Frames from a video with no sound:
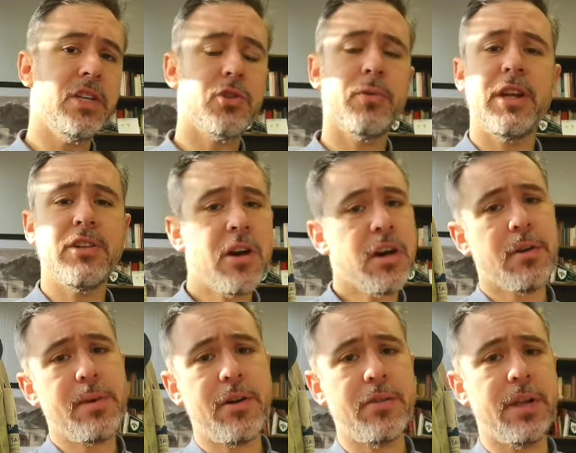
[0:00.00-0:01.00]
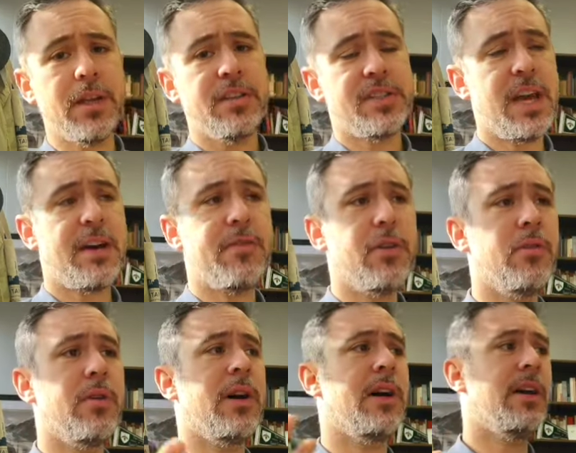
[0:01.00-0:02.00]
So when I talk about Sappho,
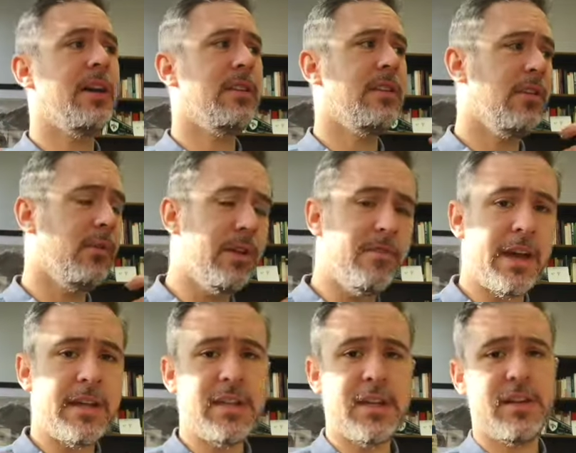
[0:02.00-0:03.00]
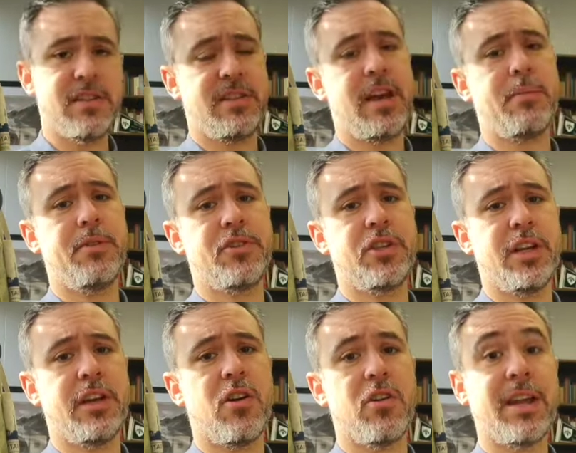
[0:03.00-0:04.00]
uh, you know, inventing and
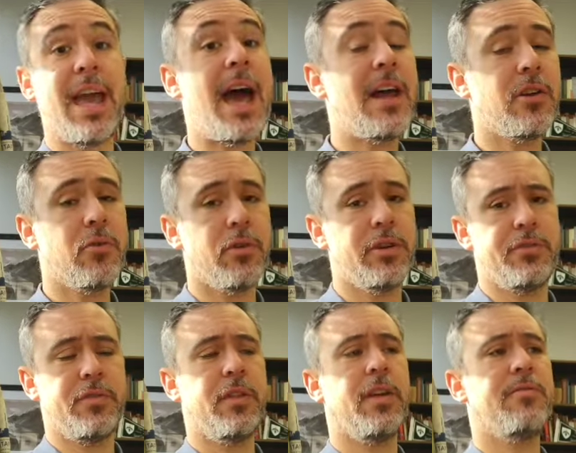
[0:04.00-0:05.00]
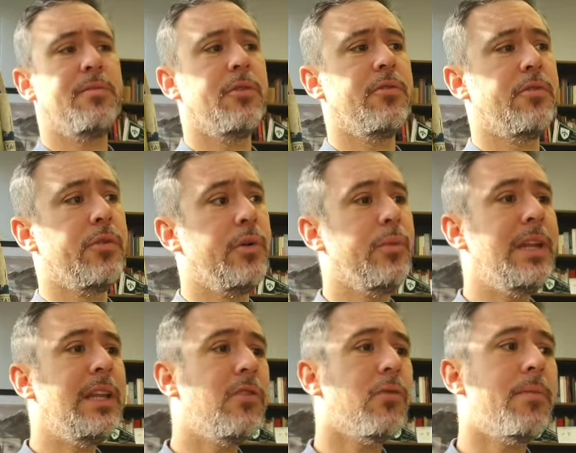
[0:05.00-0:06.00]
establishing our categories for love poetry, we
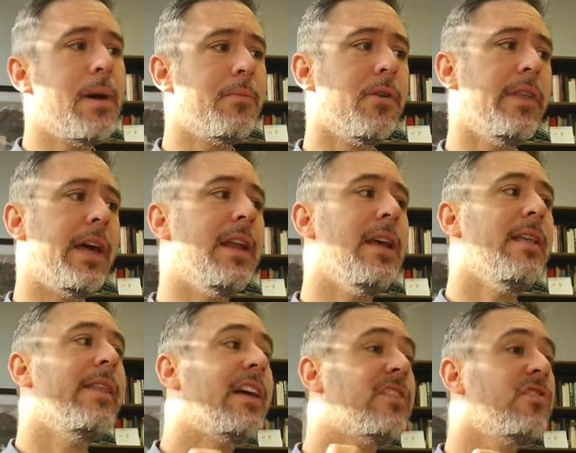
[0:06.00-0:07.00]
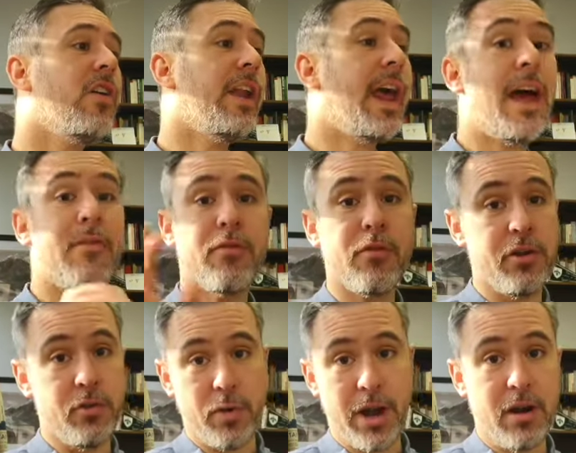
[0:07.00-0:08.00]
need to remember that that's not
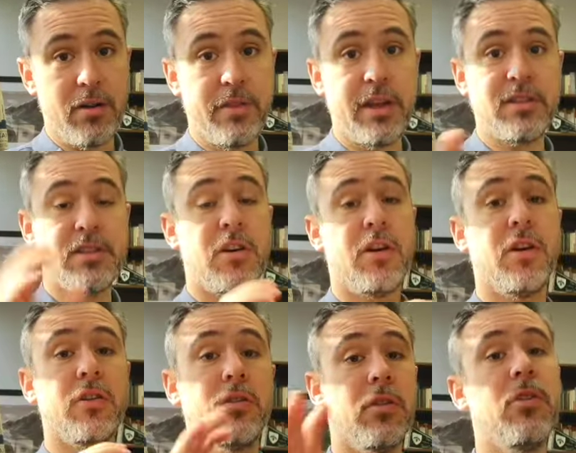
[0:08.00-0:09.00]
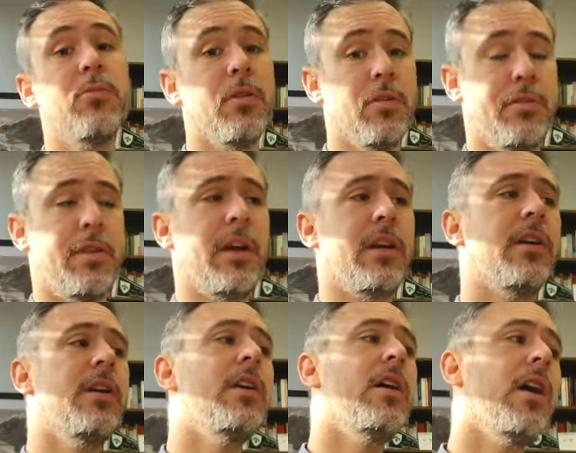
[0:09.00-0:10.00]
everywhere. That's not a global thing.
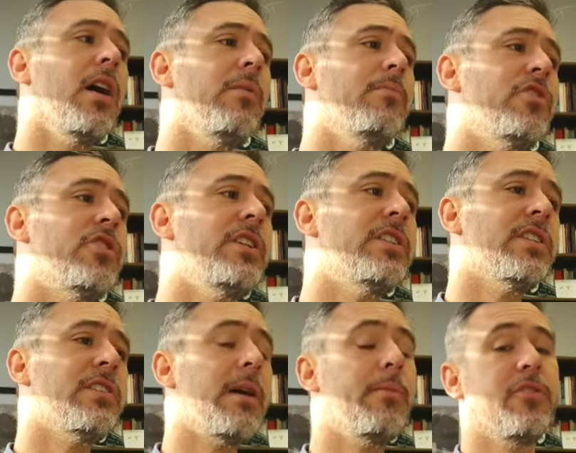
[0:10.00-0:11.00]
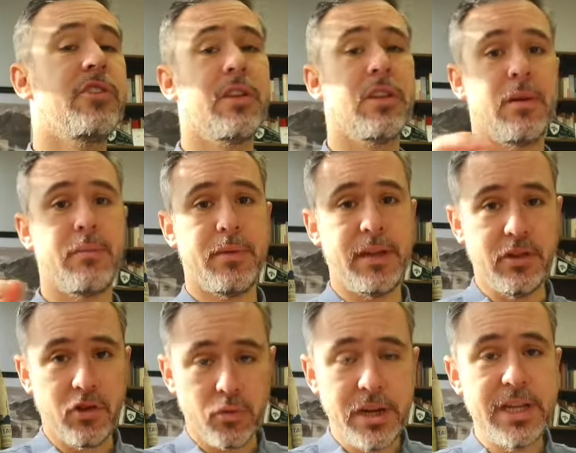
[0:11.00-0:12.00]
Um, she's establishing them in
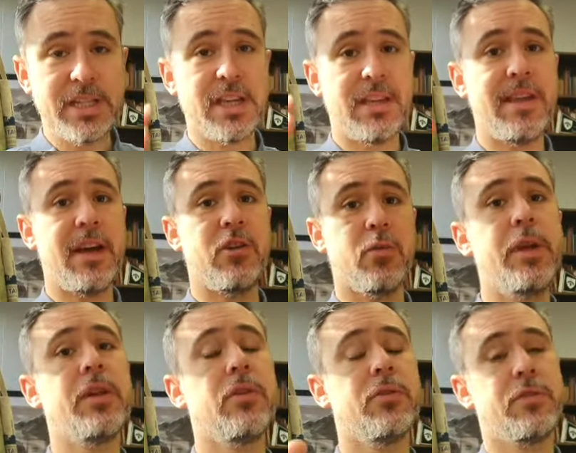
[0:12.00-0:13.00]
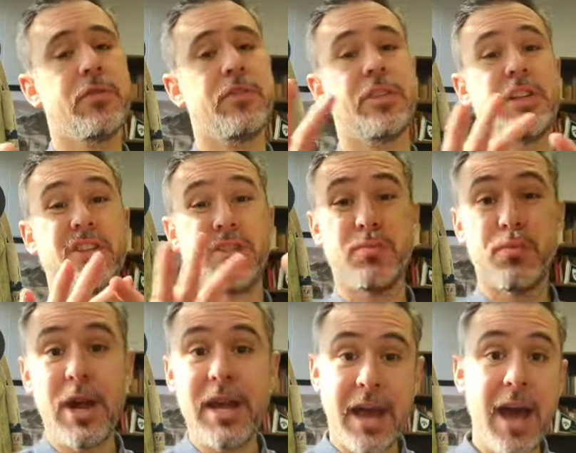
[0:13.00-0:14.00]
Greece, and that Greek culture is going to
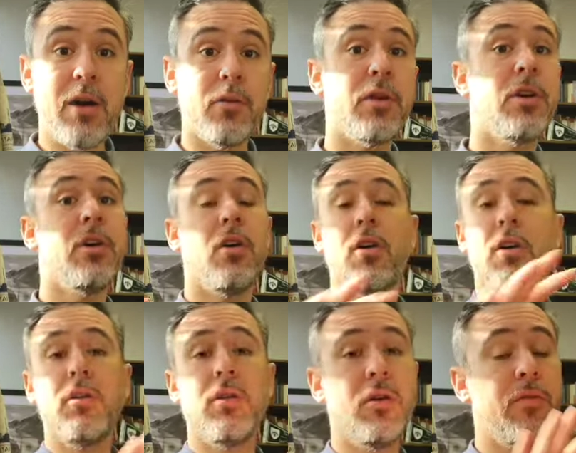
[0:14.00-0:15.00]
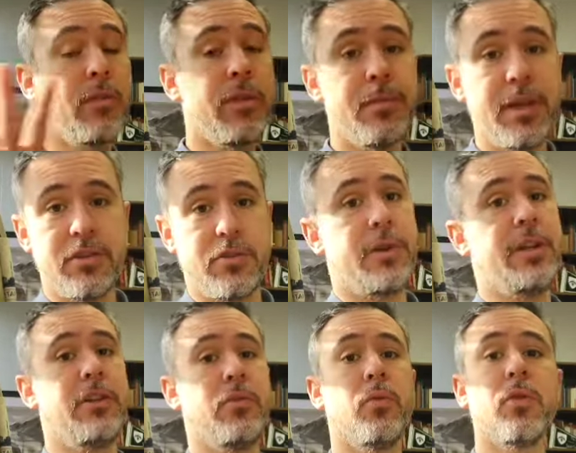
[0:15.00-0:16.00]
spread out all over the
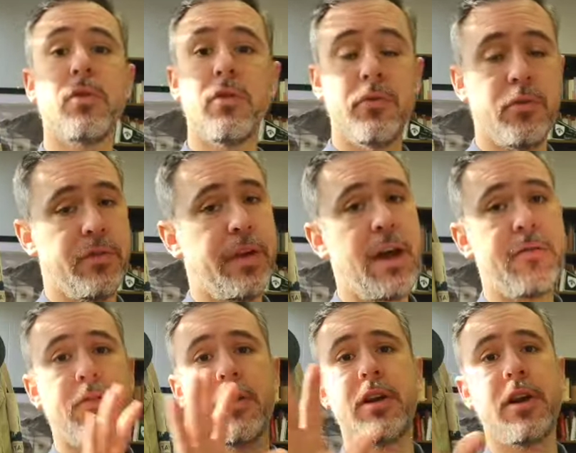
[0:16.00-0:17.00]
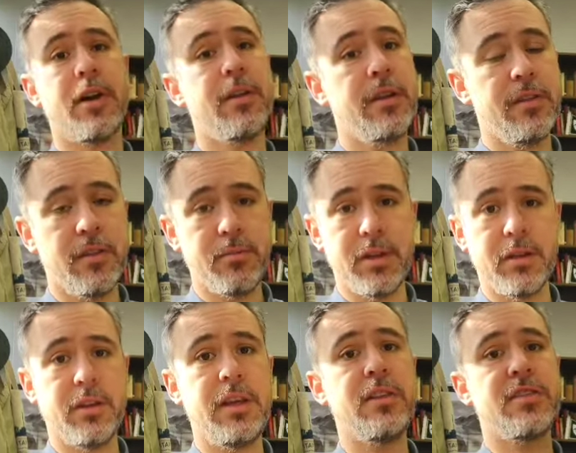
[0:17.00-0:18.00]
Mediterranean world, North Africa, the
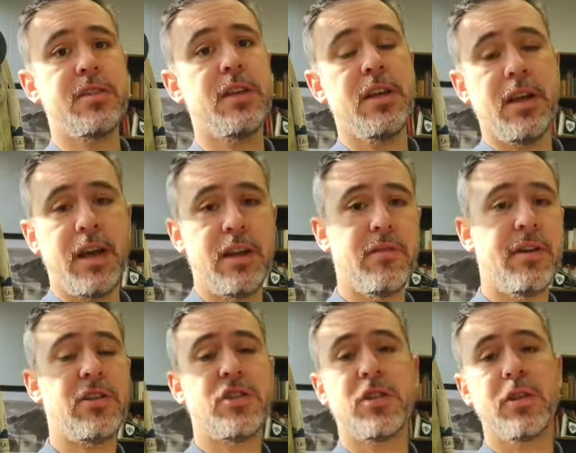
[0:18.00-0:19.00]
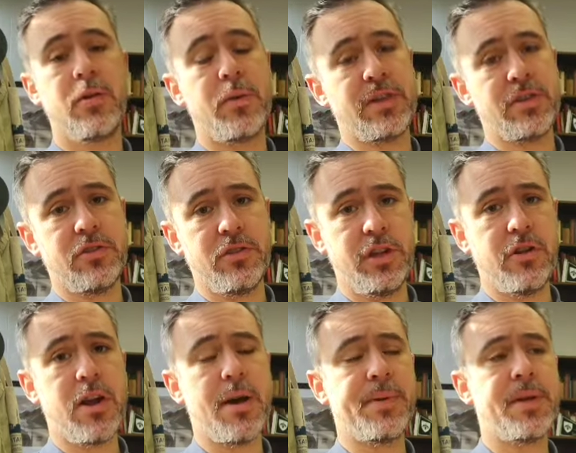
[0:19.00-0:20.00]
Middle East and eventually Western
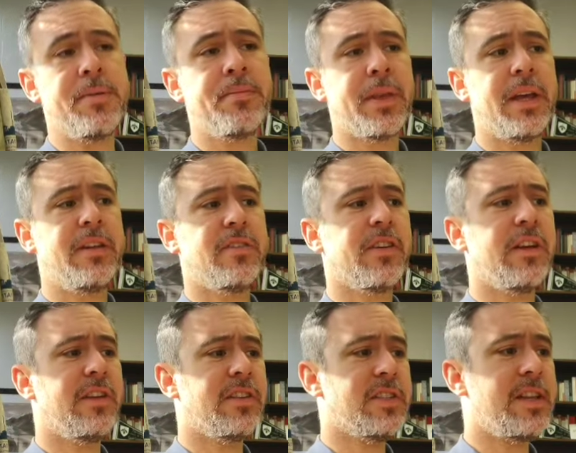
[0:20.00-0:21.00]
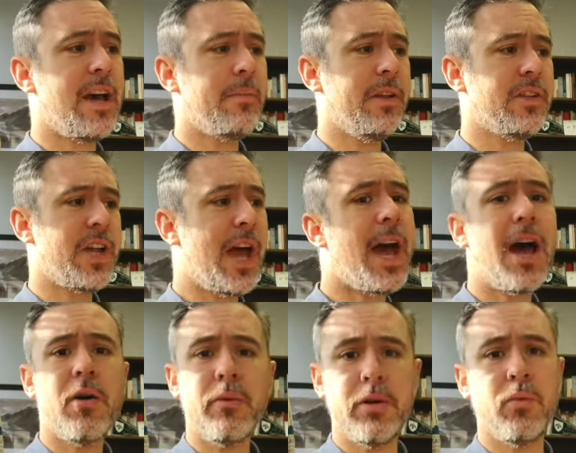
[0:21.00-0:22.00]
Europe. And it's going to establish
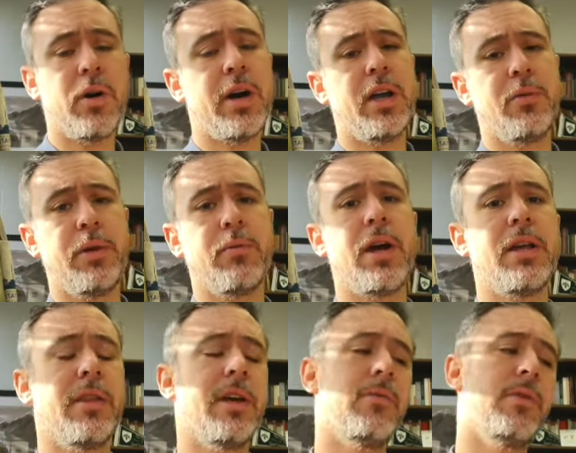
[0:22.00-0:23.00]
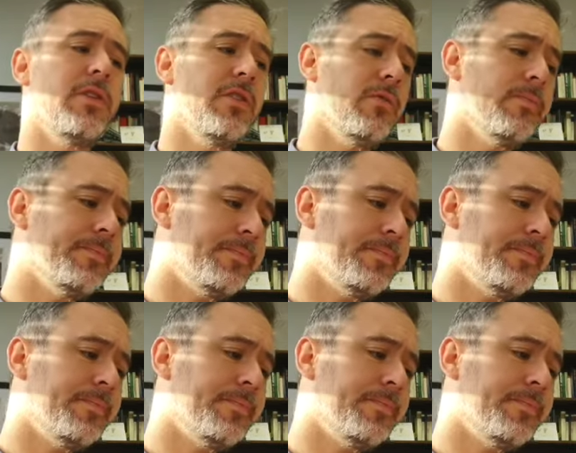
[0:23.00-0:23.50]
how and why we write like we do.